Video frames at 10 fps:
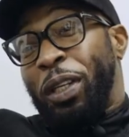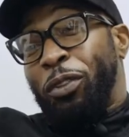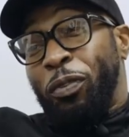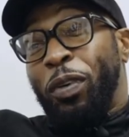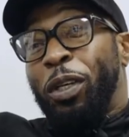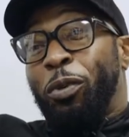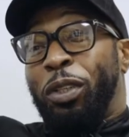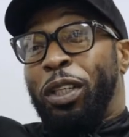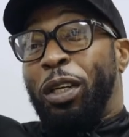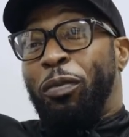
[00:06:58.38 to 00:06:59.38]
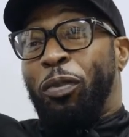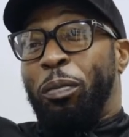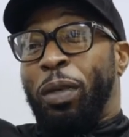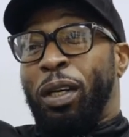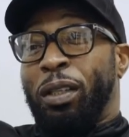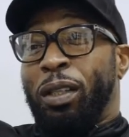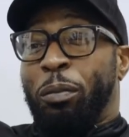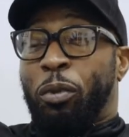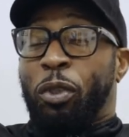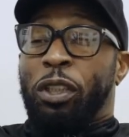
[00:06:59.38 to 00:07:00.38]
That's a very good nickname for him, that.
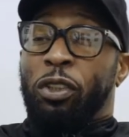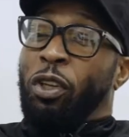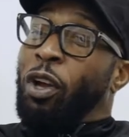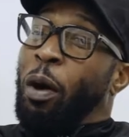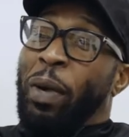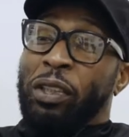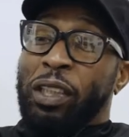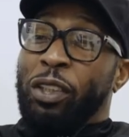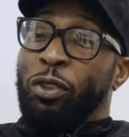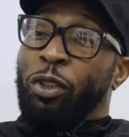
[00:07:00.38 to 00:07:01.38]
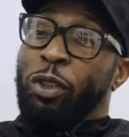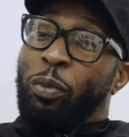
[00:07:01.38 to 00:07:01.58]
Because there's a lot of magic he's got to